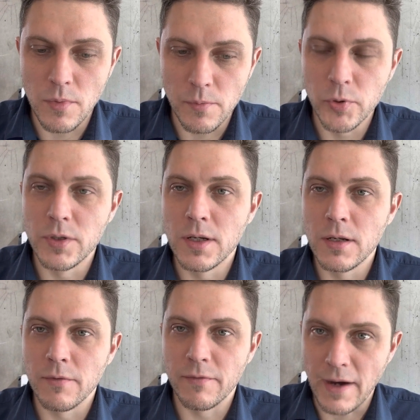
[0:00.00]

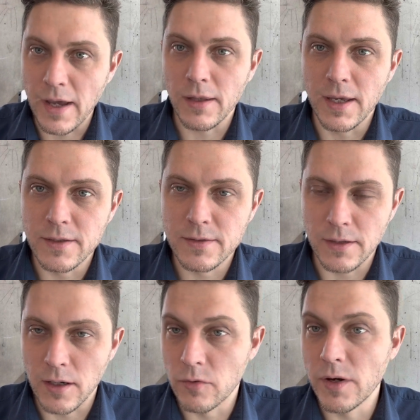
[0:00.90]
Putin violates
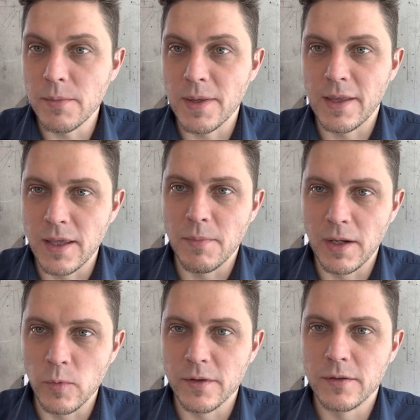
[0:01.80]
the agreement that he
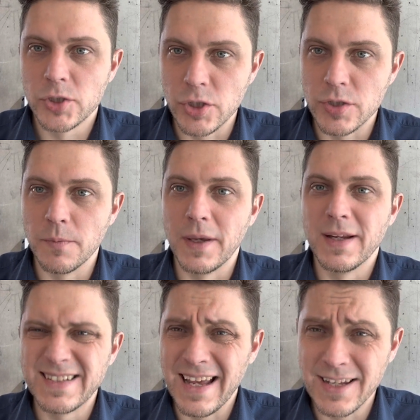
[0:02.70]
made with Xi
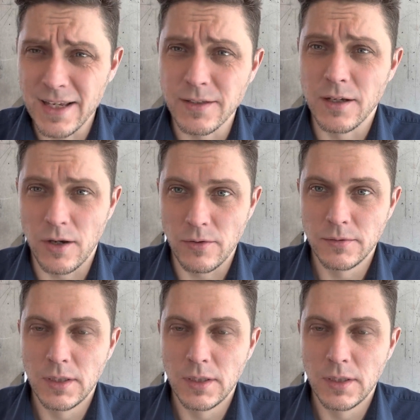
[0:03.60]
Jinping 10 days ago.